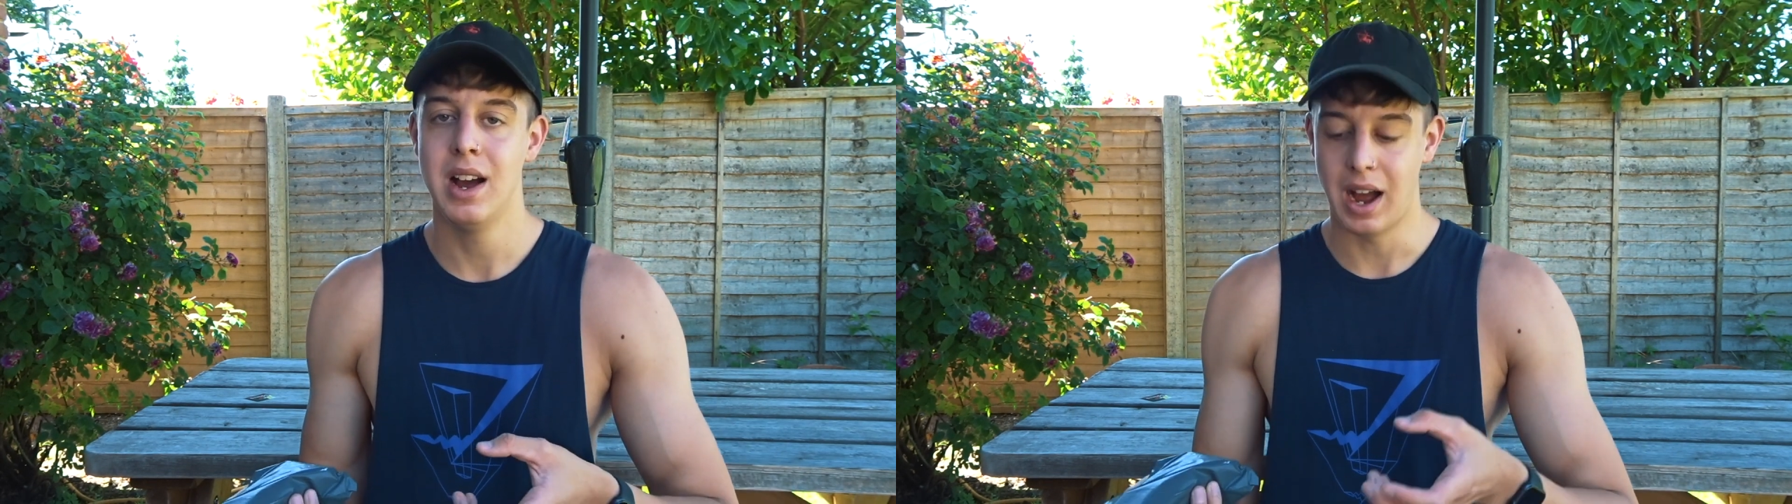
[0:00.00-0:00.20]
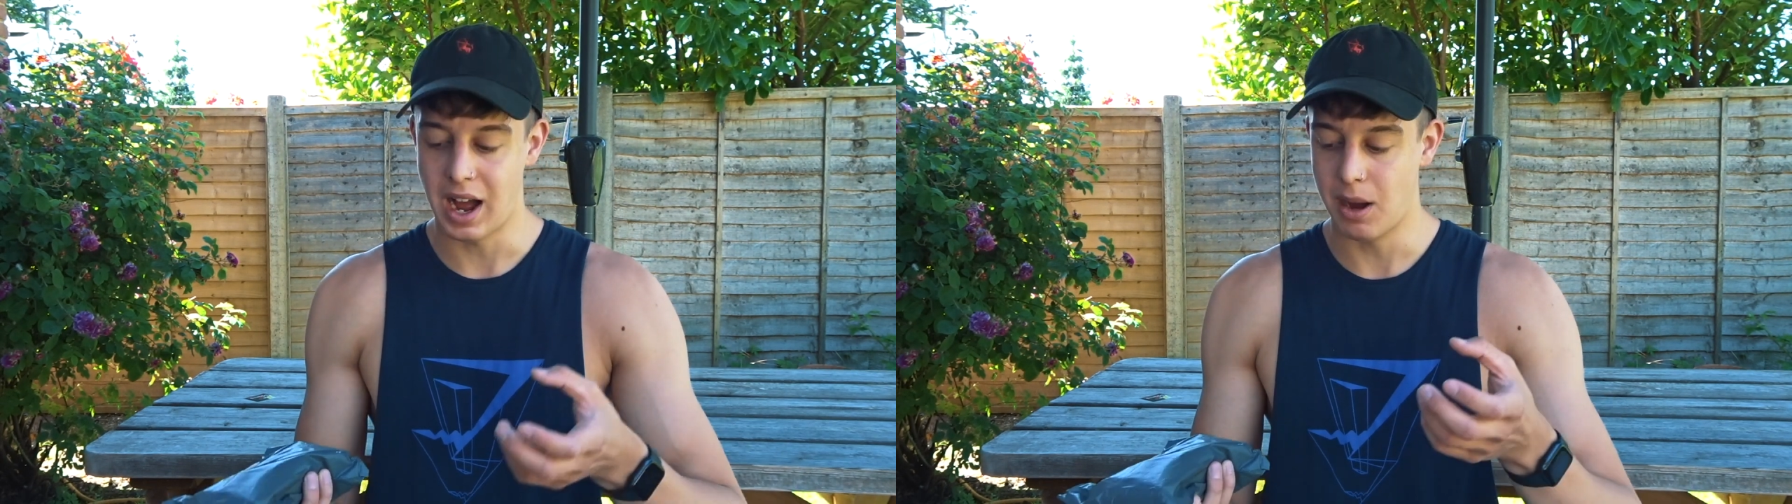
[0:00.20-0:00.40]

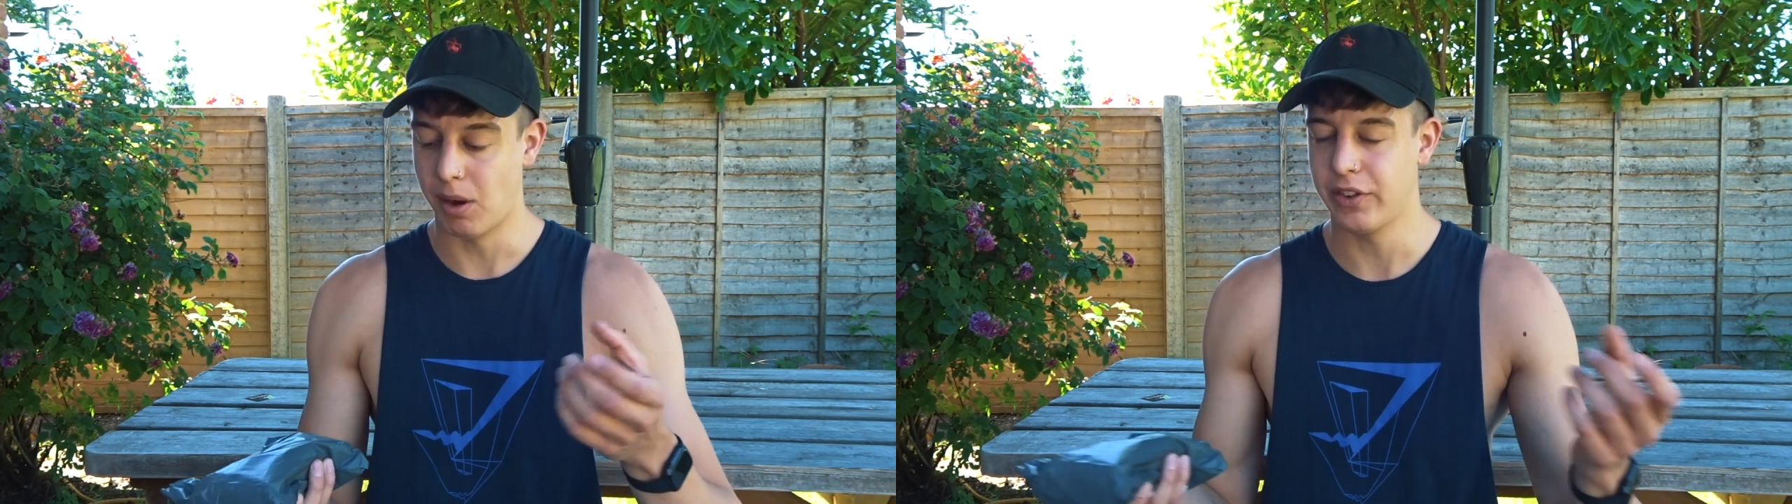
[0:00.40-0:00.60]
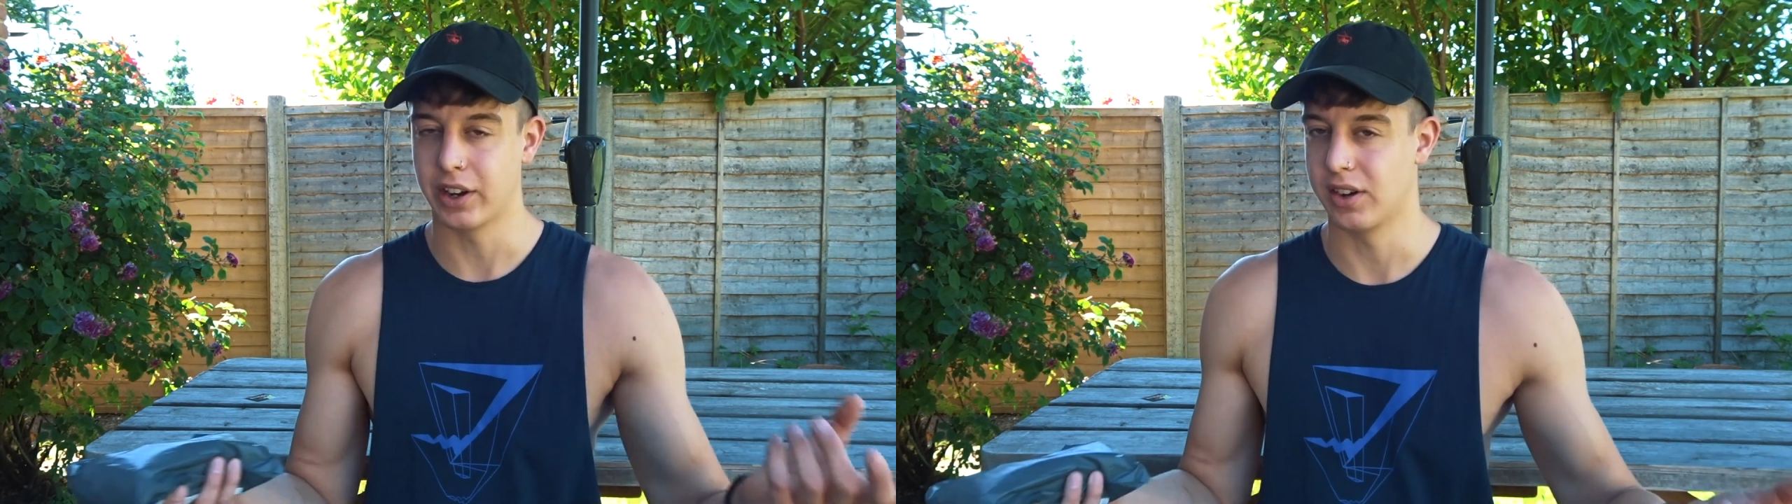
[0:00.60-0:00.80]
but
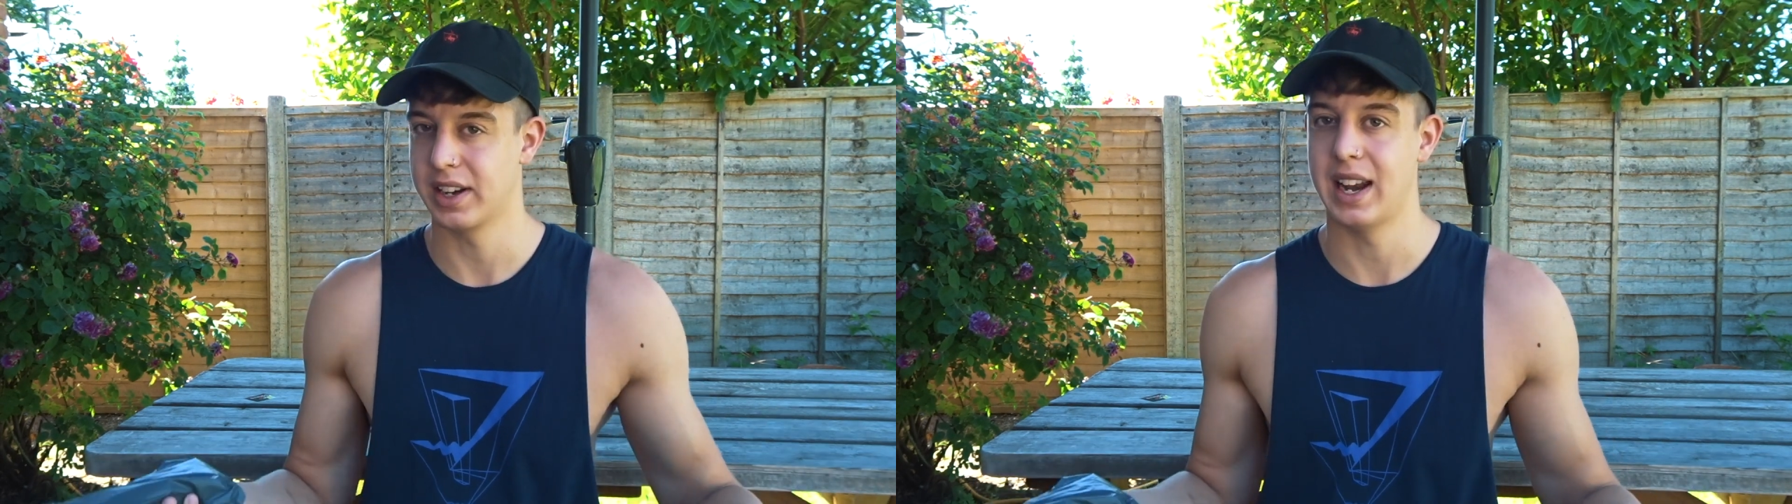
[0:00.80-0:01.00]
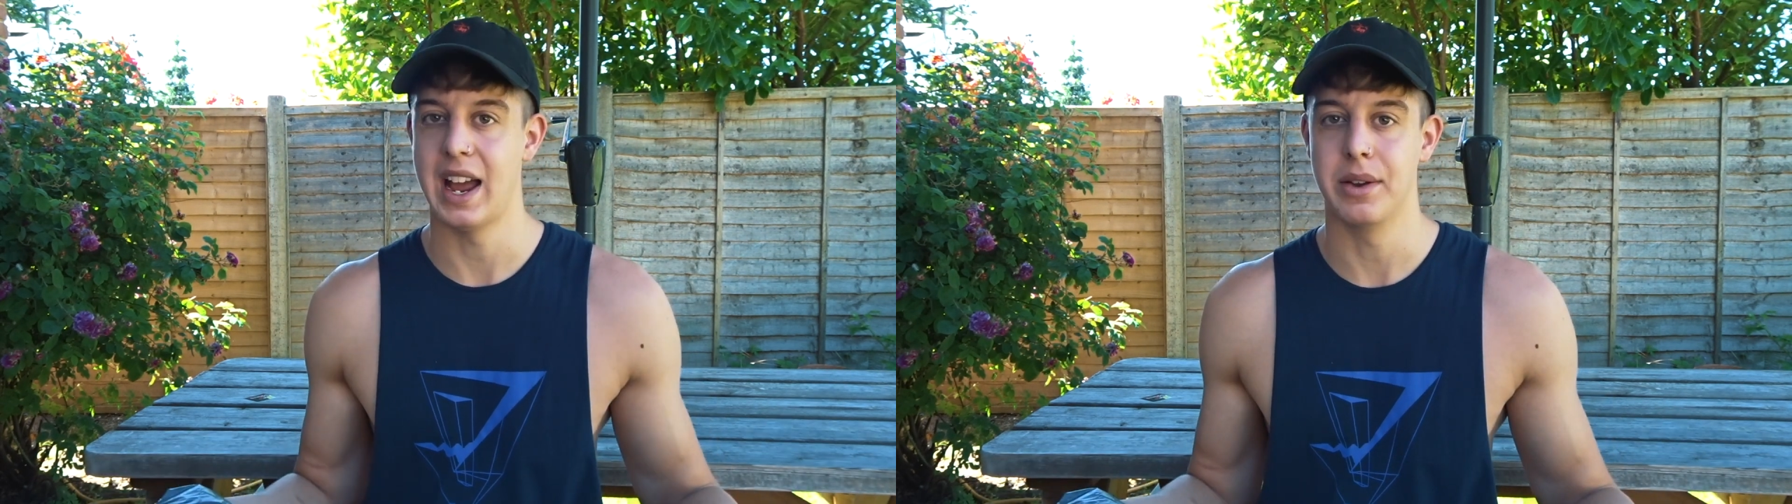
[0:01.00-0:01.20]
I figured I'd
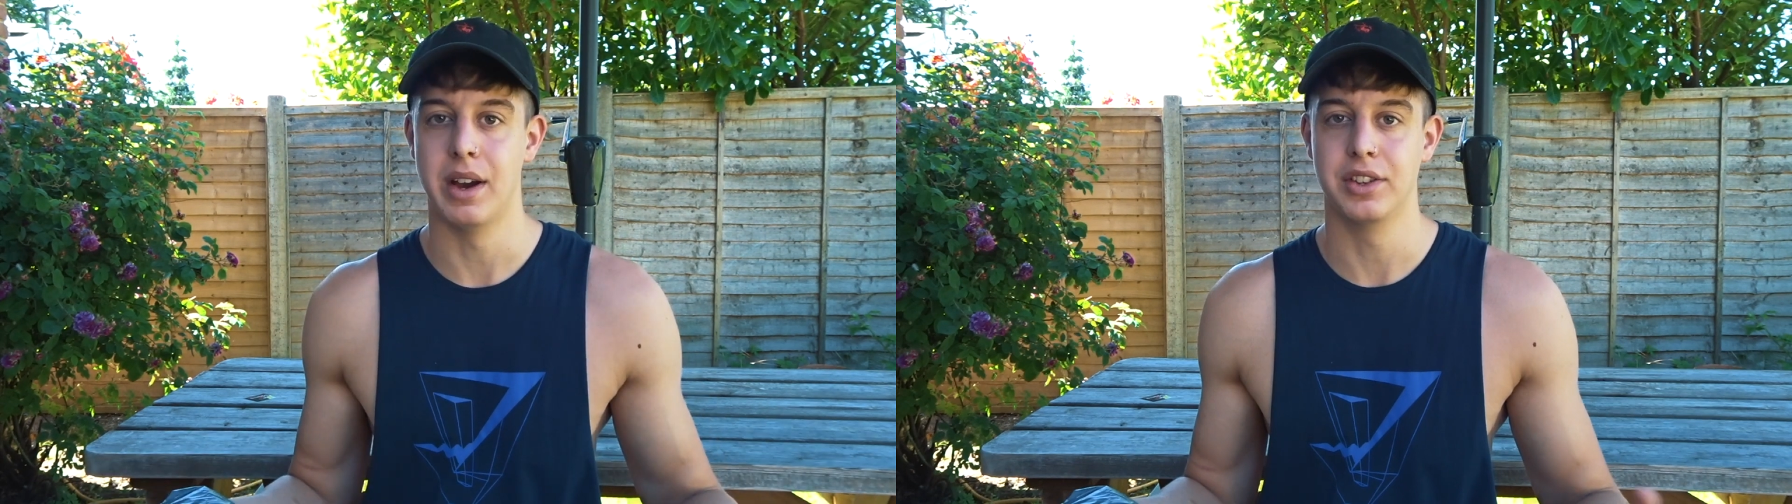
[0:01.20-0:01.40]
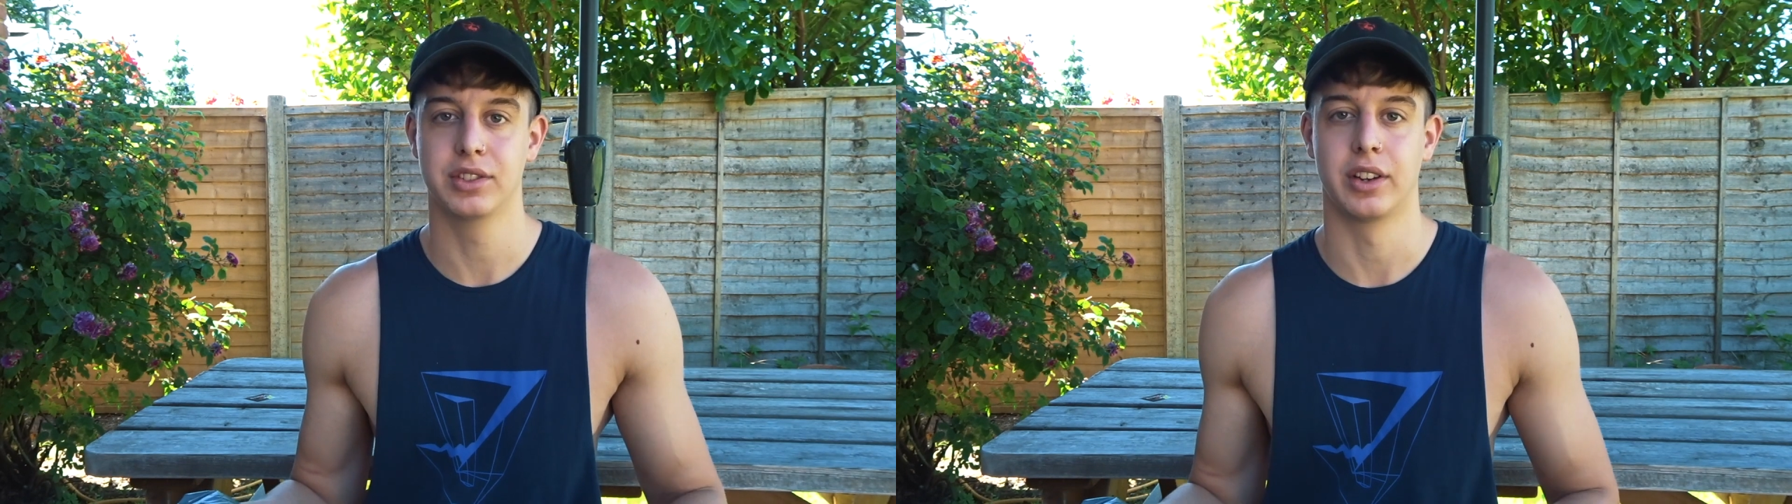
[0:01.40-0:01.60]
get it
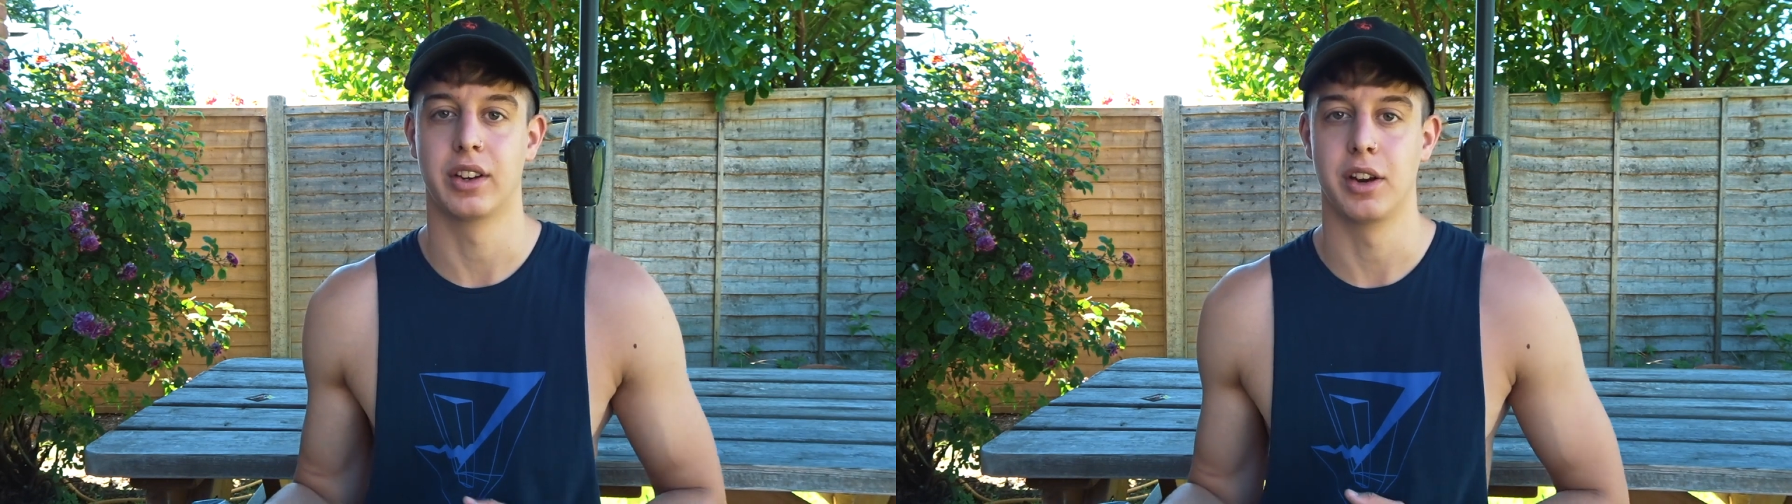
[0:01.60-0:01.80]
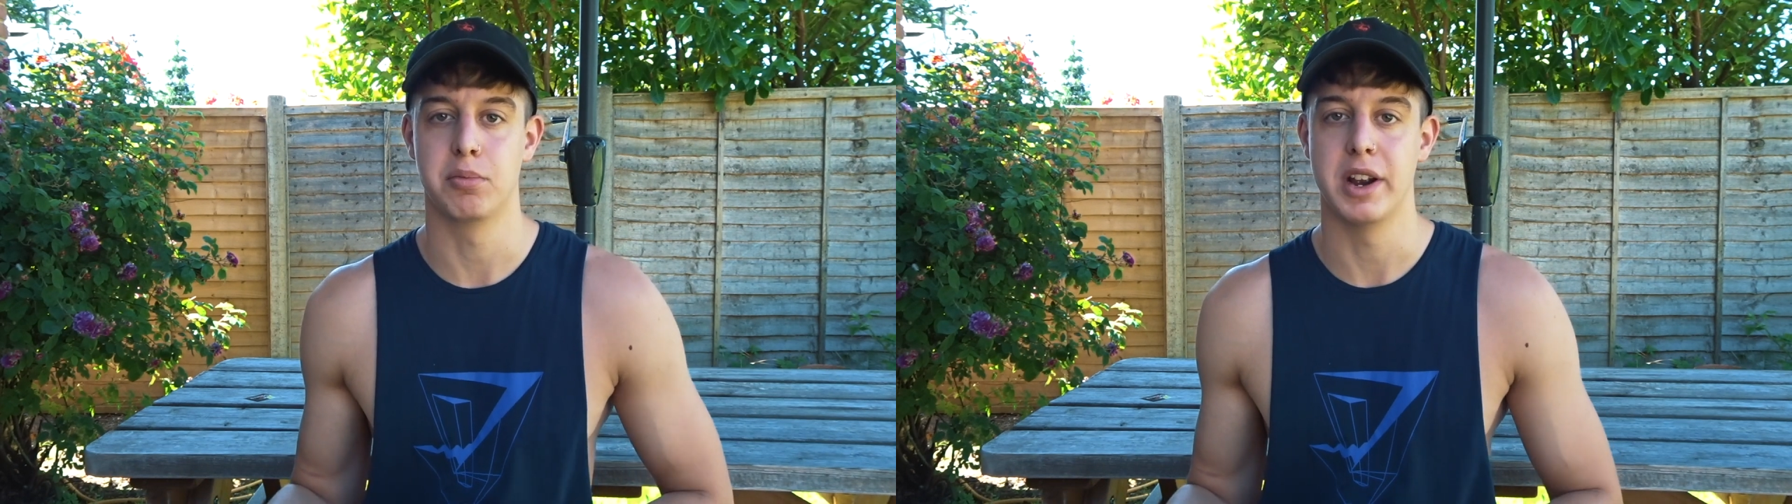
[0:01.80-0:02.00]
anyway just so I'm kind of